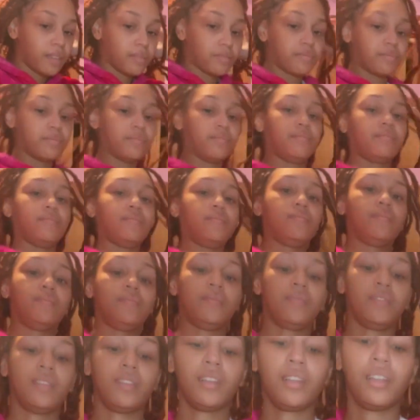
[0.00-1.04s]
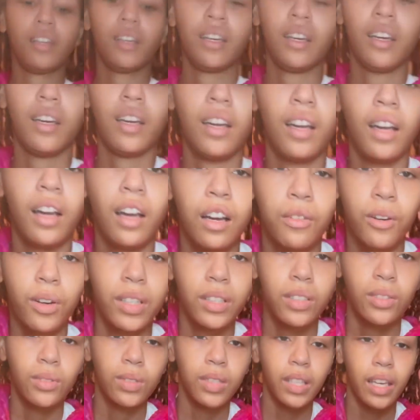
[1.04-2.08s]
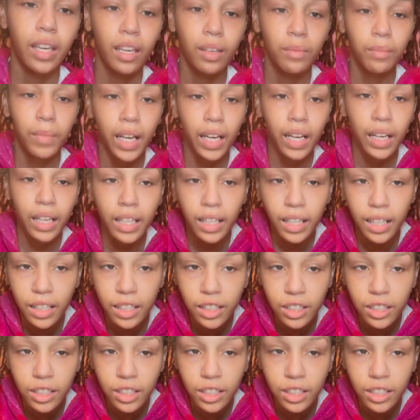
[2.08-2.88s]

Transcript: I'm going to take my